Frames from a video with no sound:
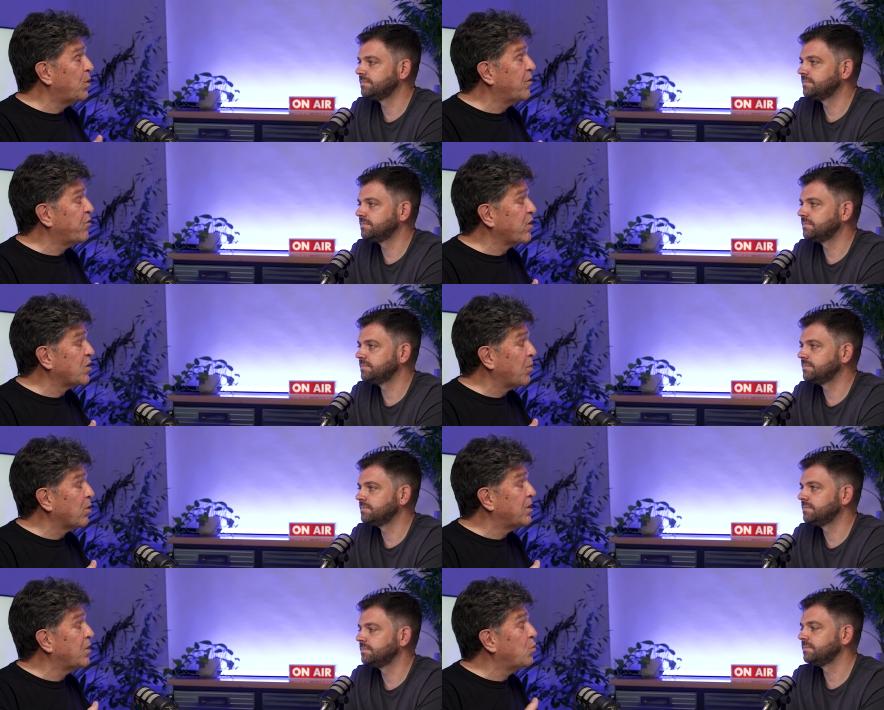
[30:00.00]
Speaker 1: will have
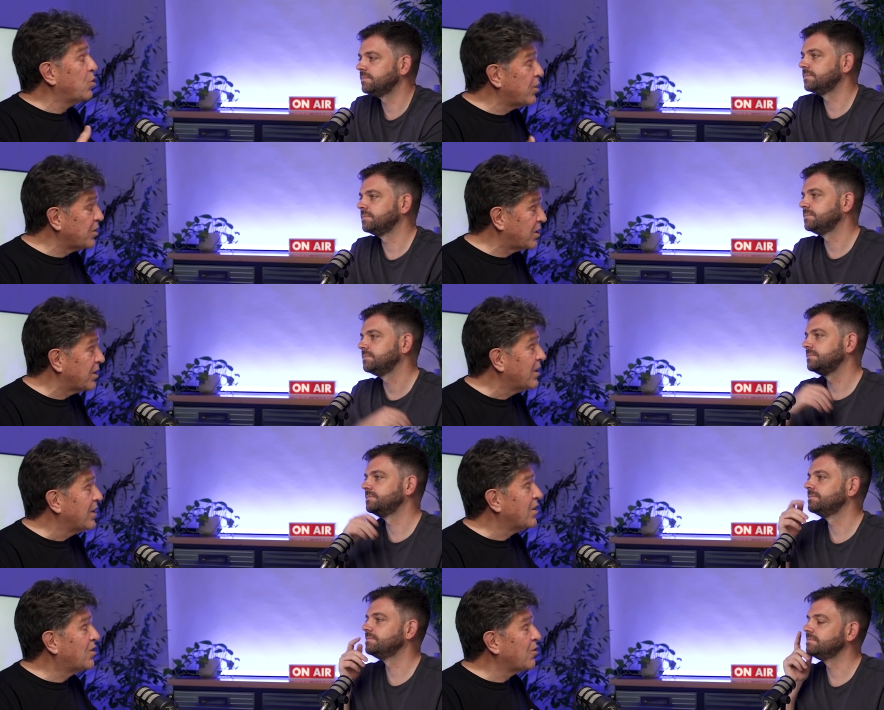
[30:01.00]
responded worse
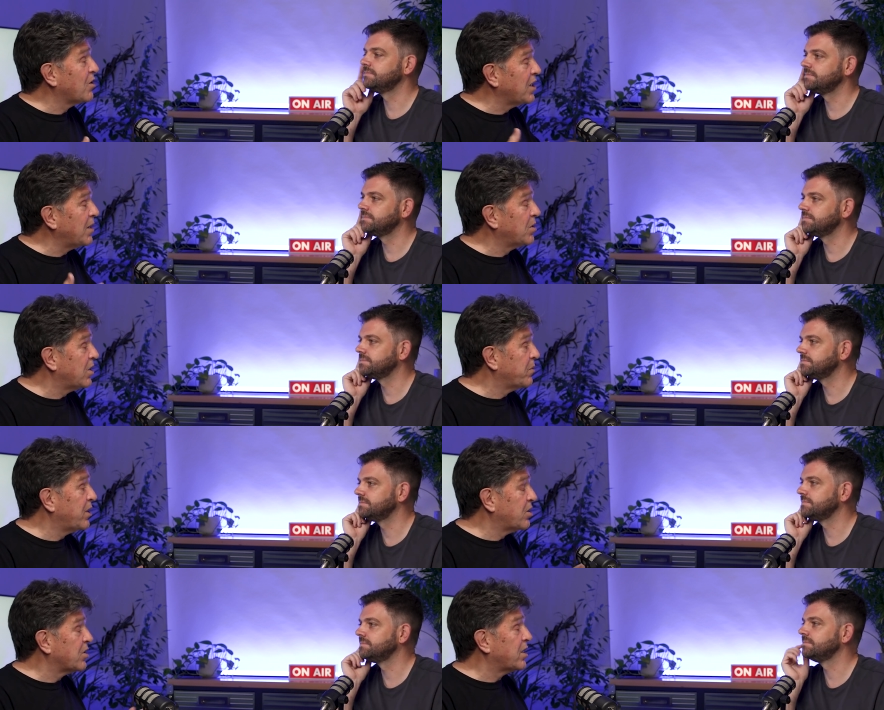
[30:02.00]
to the same
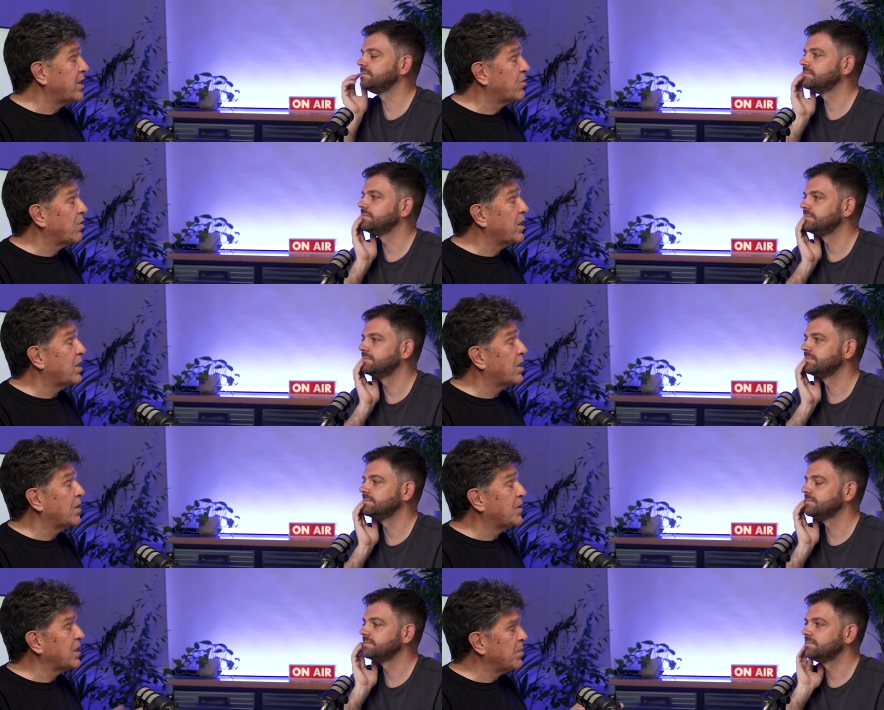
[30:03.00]
situations later on in
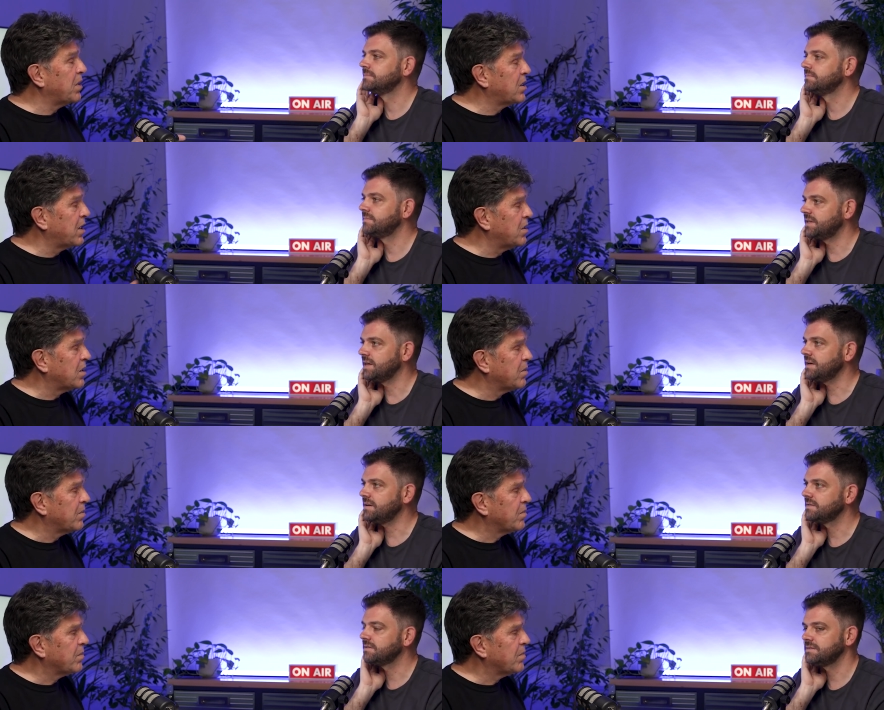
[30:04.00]
life. Does that make sense?
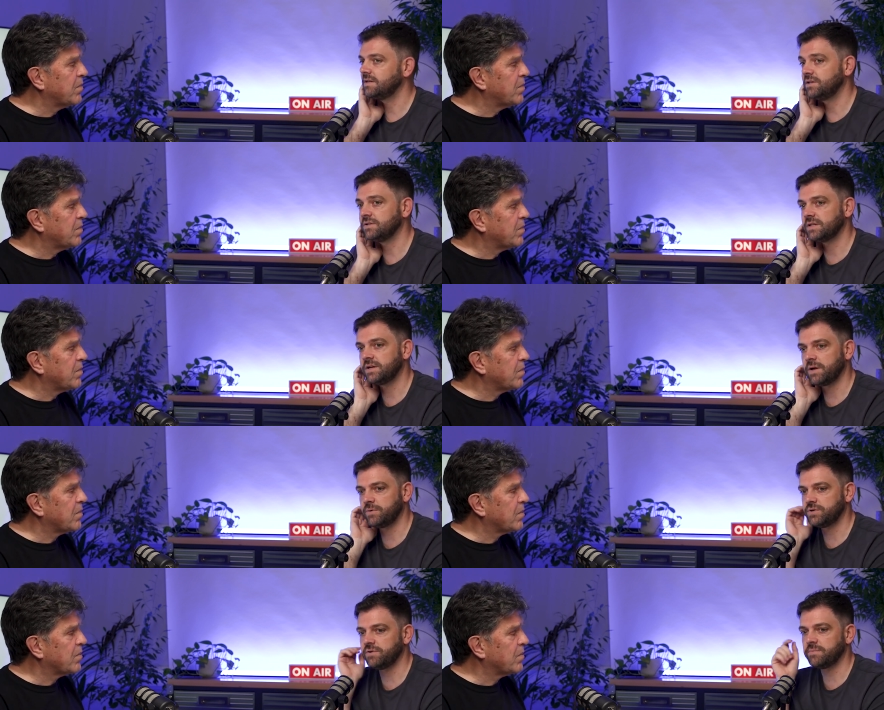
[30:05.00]
Yeah,
Speaker 2: it does.
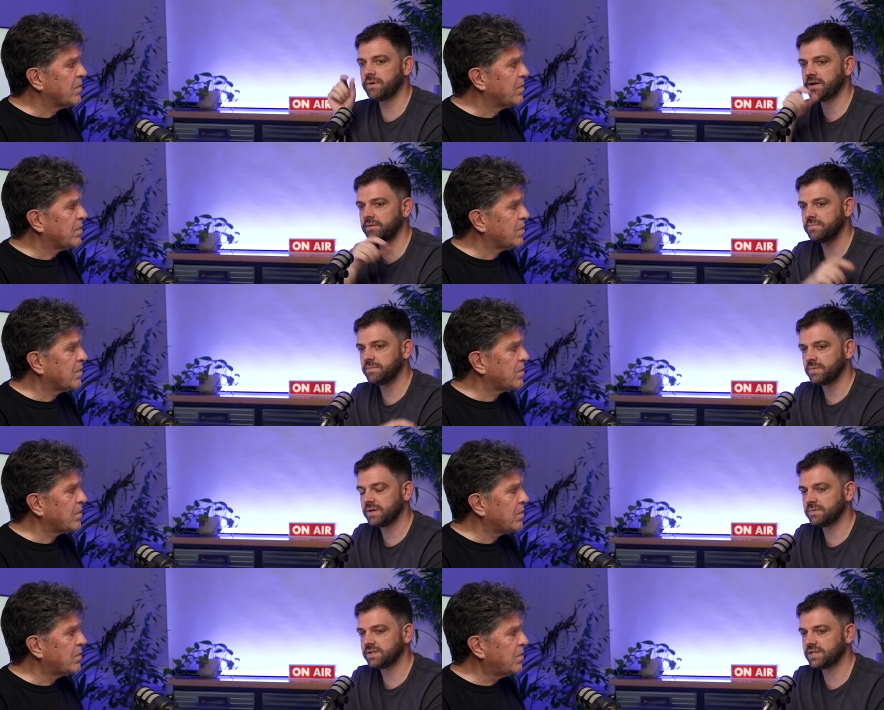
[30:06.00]
And during
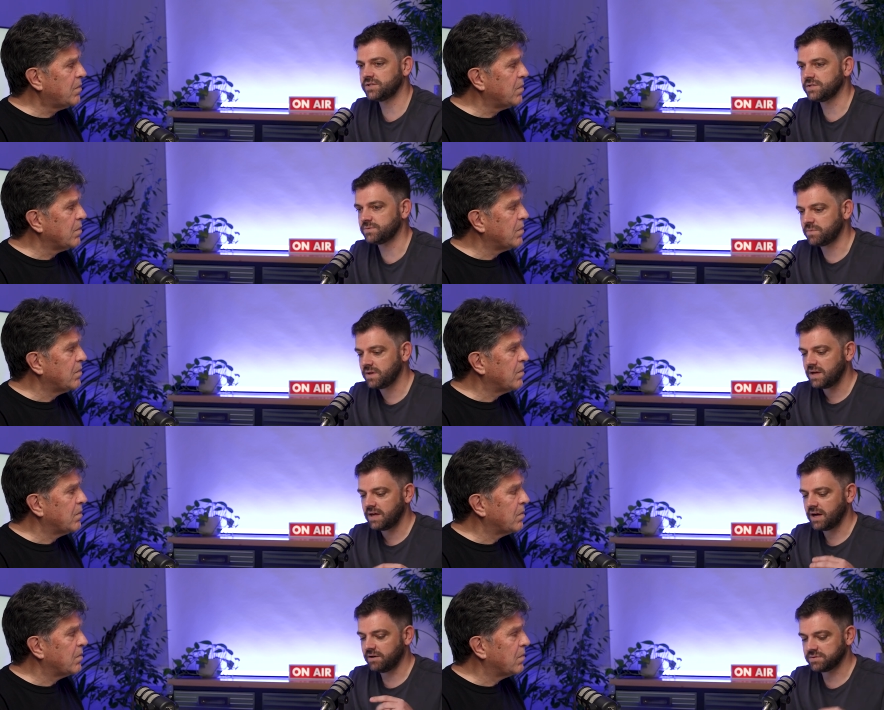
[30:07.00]
my sessions,
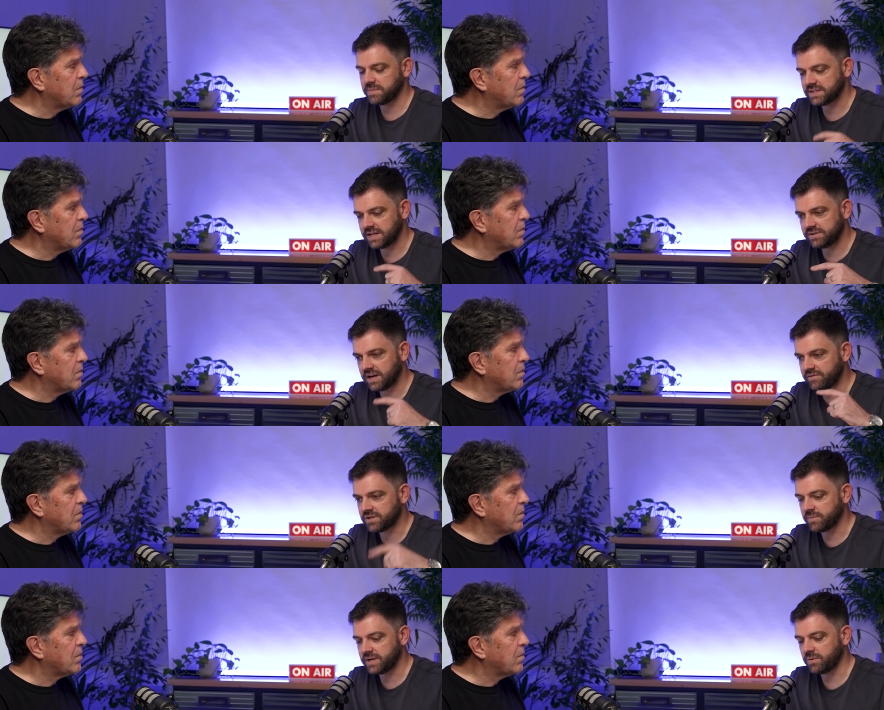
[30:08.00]
I was amazed. Every
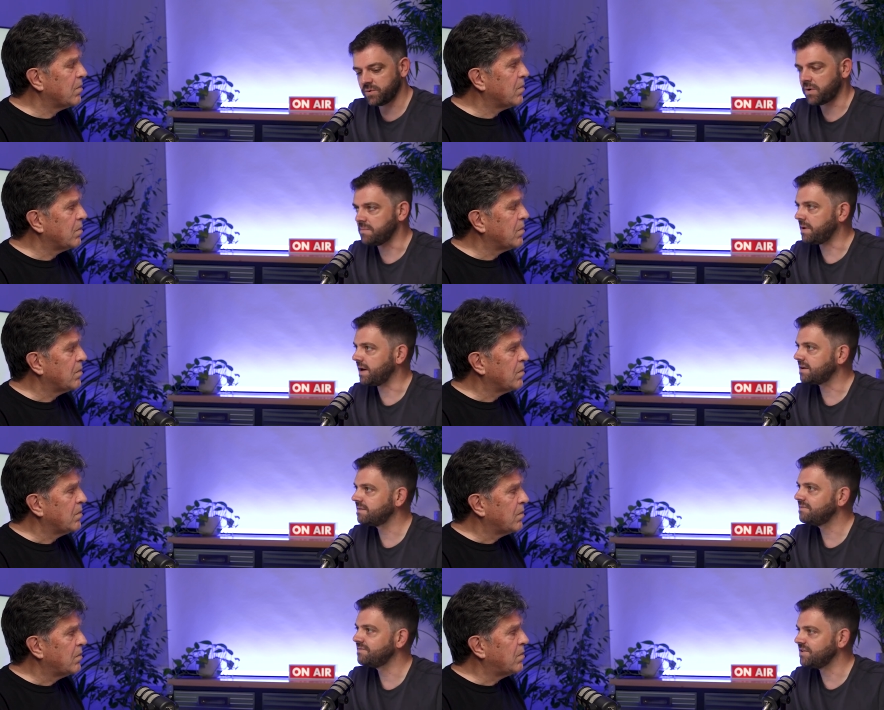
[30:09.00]
time we did it, we went
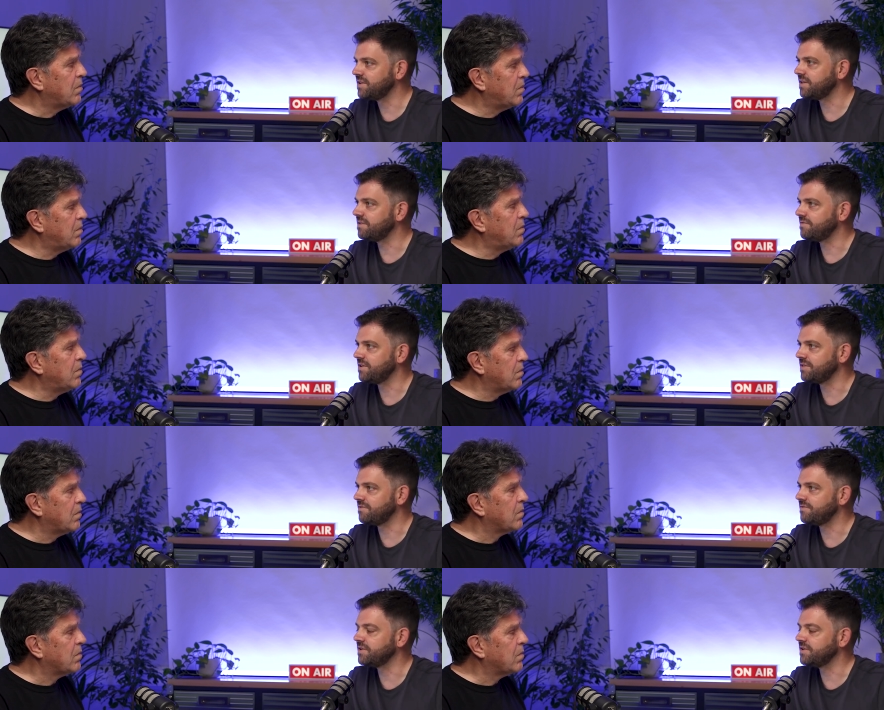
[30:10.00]
back further and further and